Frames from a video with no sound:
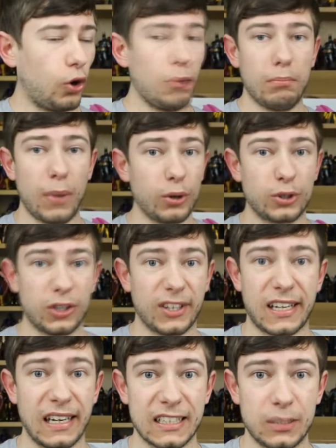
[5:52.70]
or most other
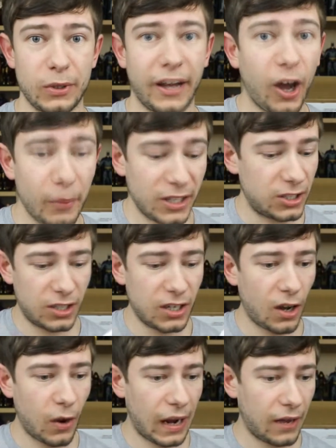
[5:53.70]
collectible helmets, you
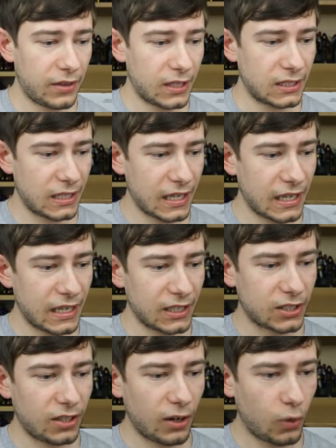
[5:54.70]
know how this thing
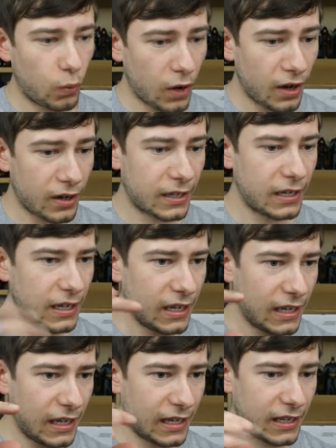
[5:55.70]
is gonna work.
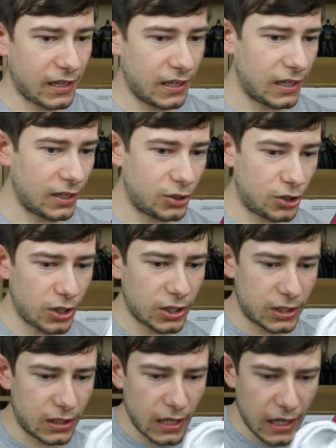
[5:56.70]
It can
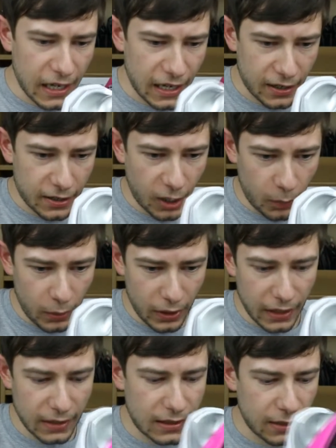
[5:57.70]
adjust in a couple
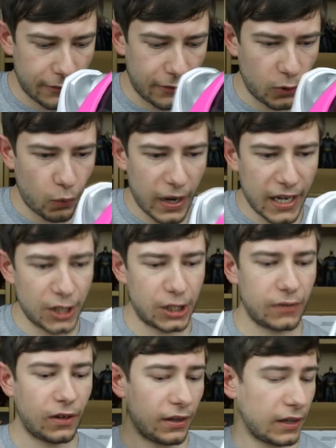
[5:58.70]
of different ways.
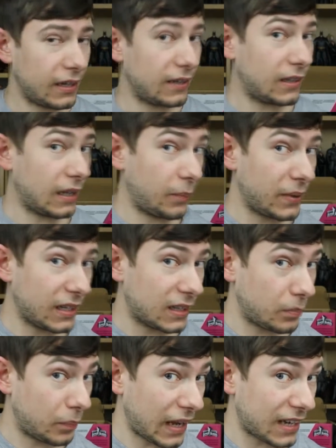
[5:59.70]
You've got a bit at
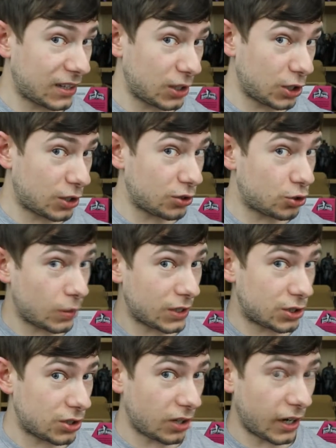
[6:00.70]
the back that you can
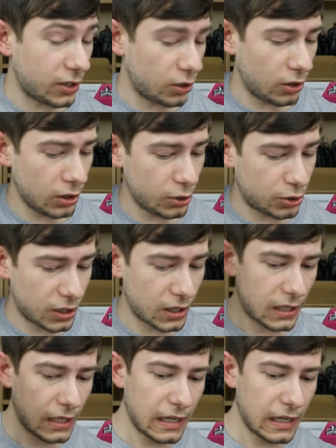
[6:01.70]
twist to tighten or loosen,